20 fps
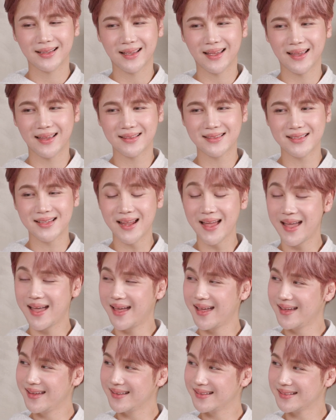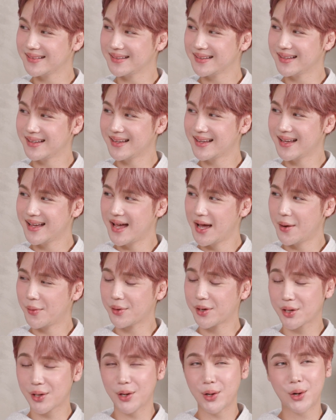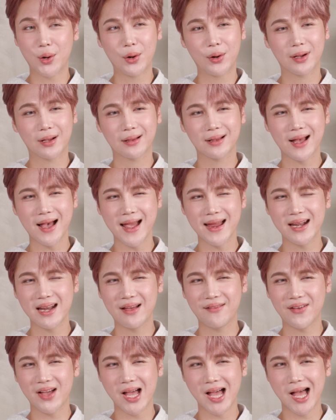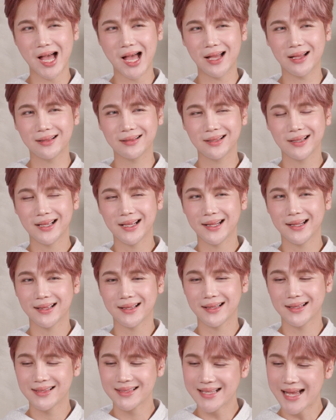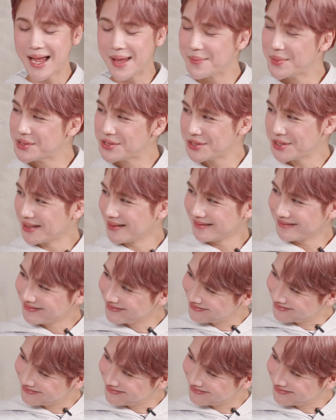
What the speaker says: And today, we're gonna go kind of a time machine.